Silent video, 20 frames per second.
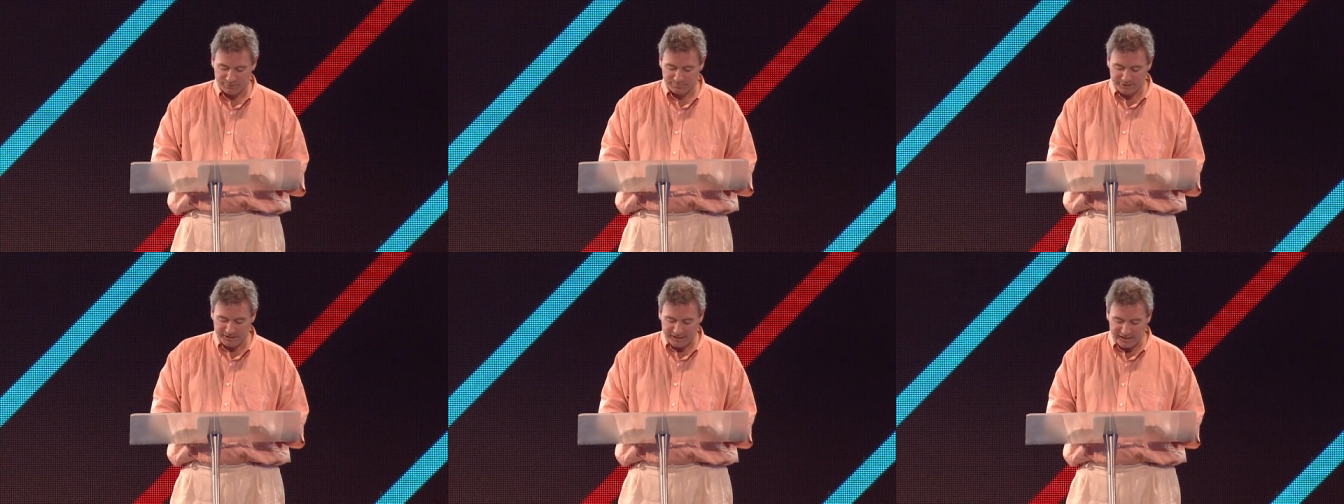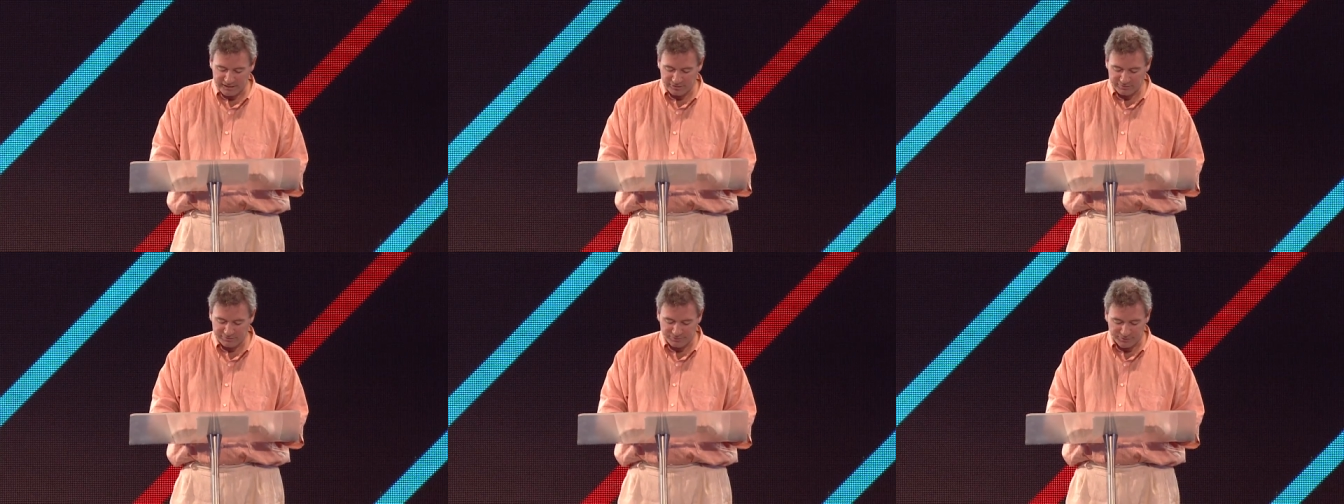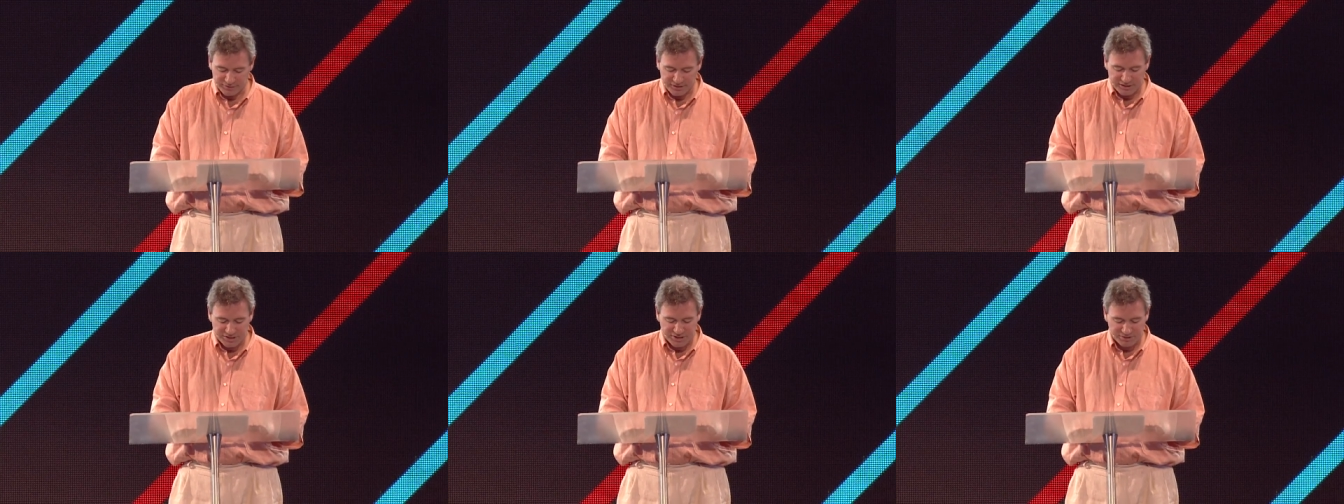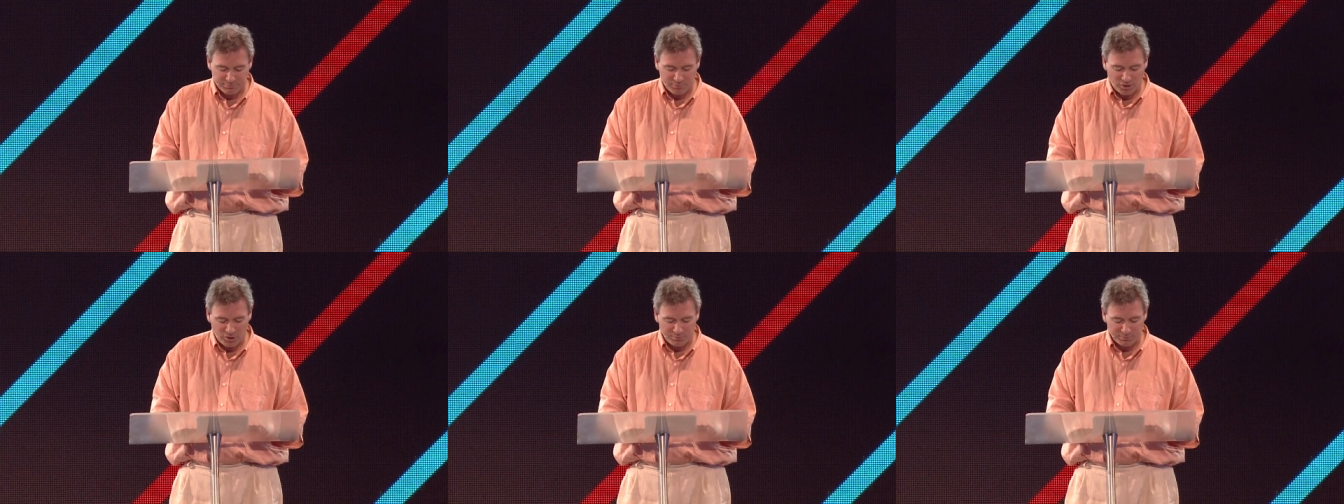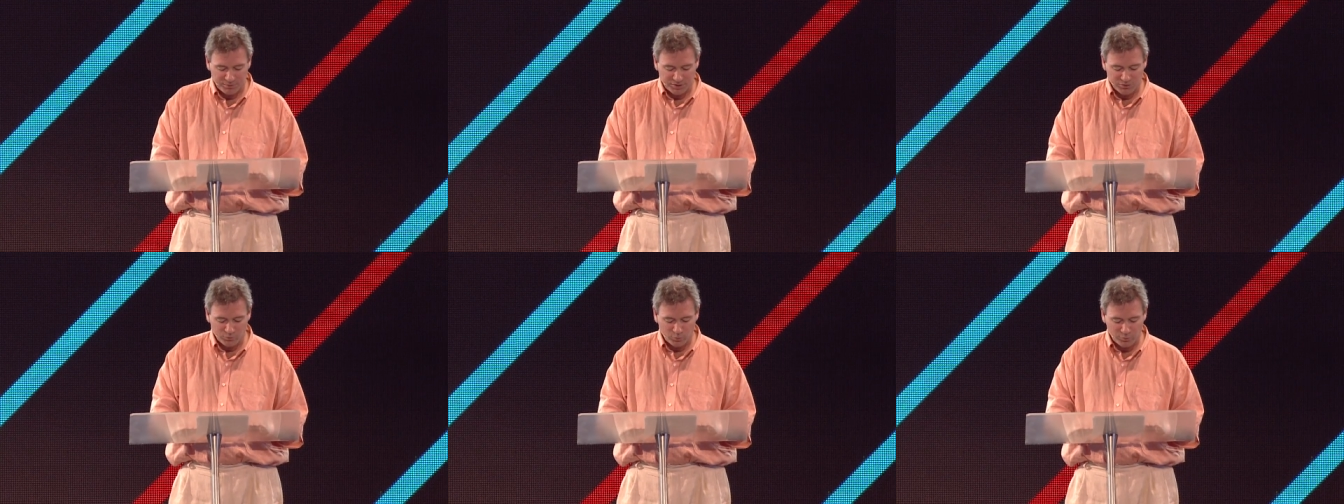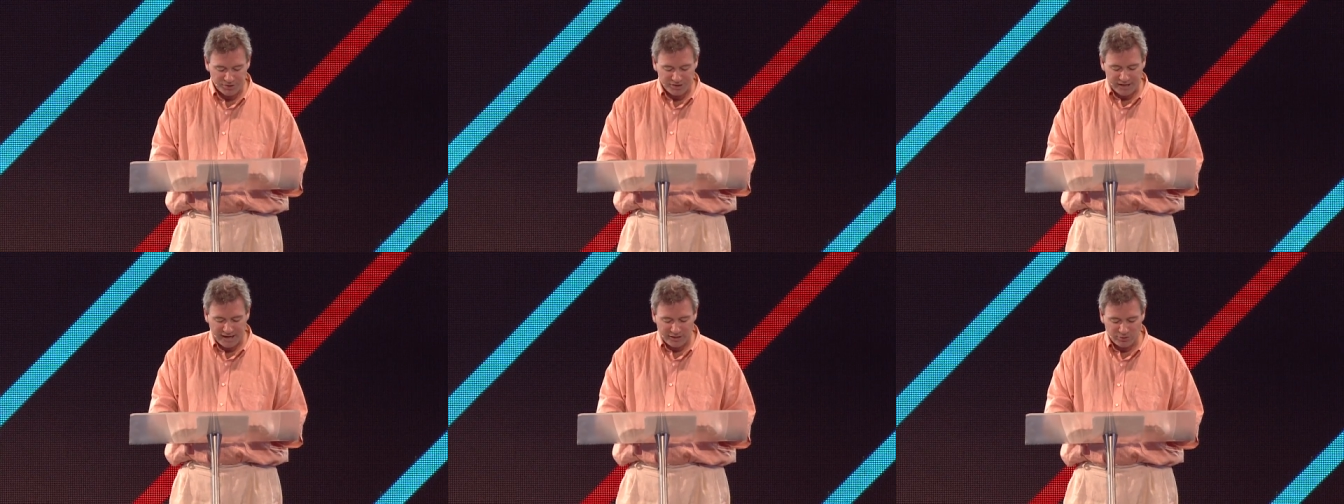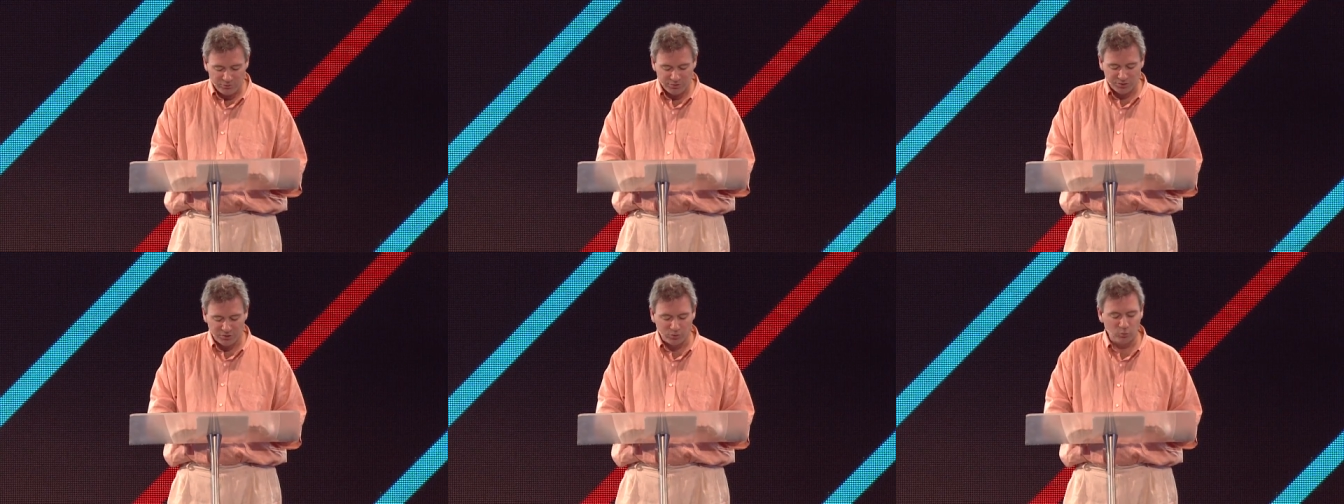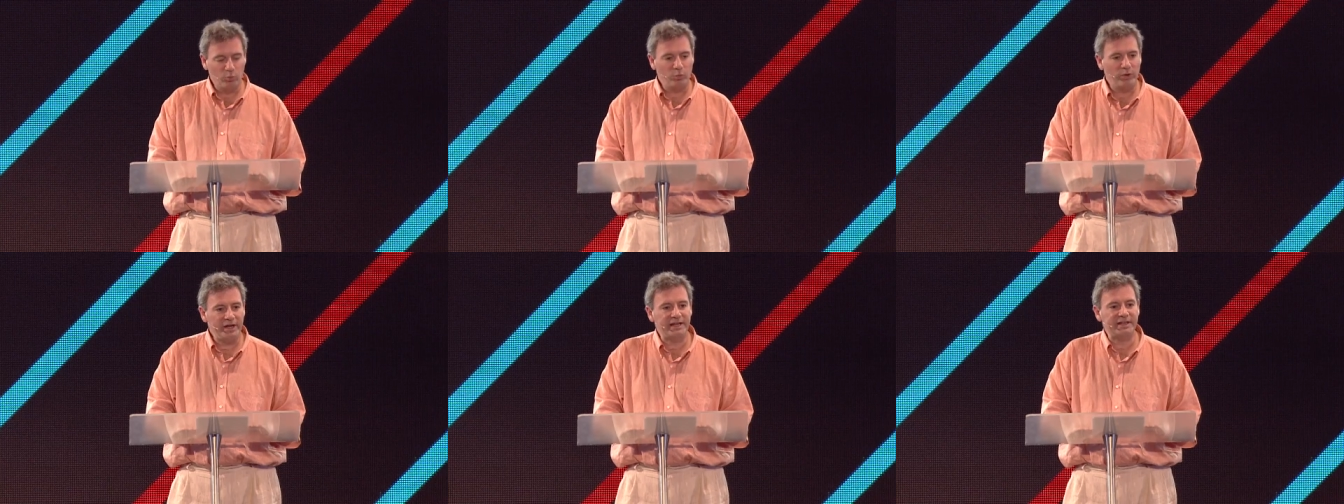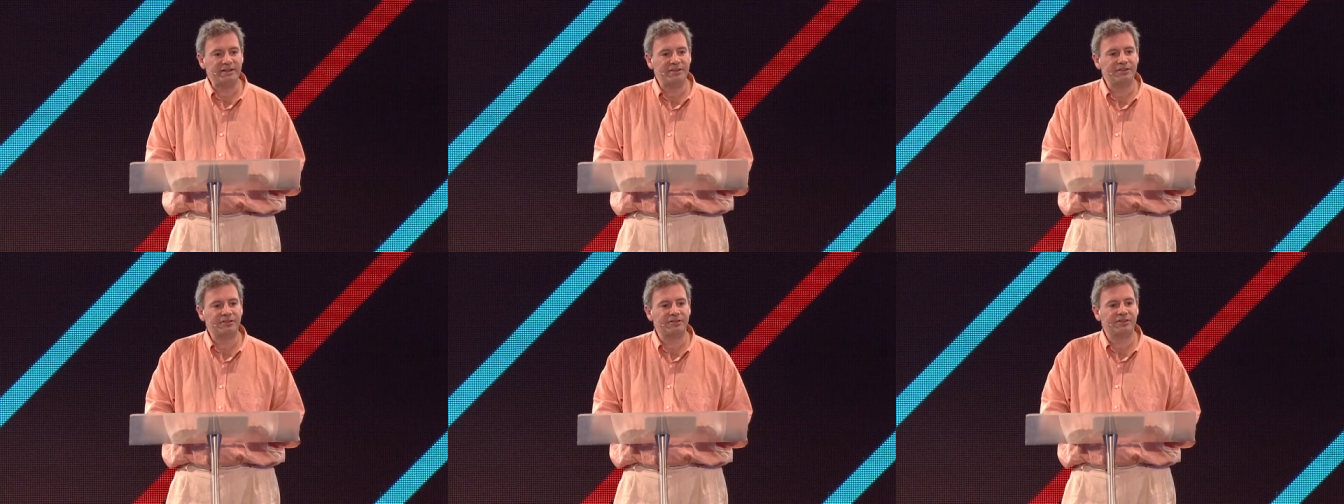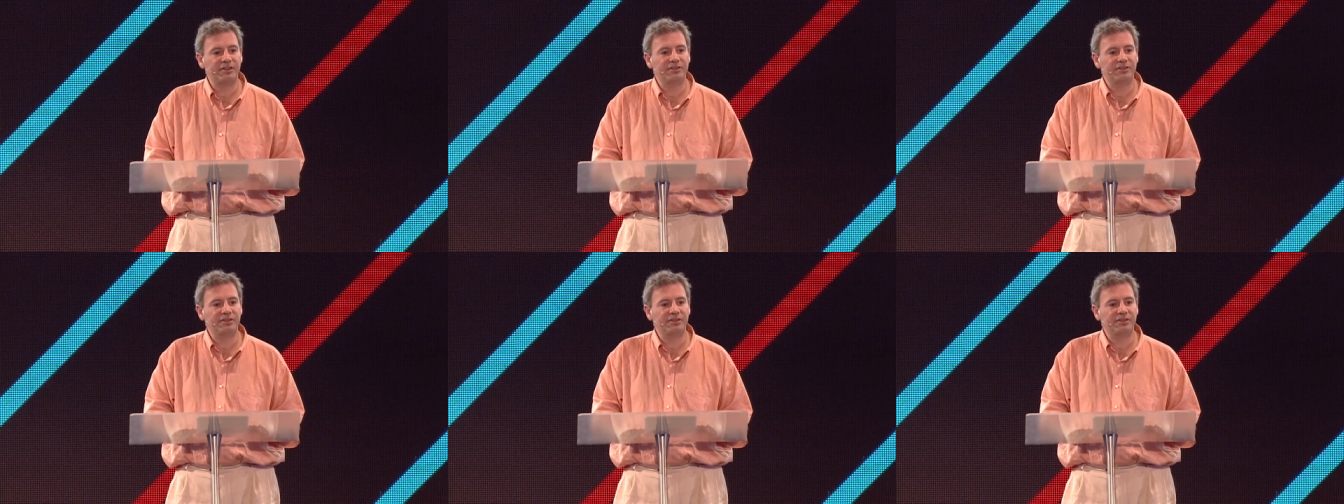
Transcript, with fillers: being for this moment without the with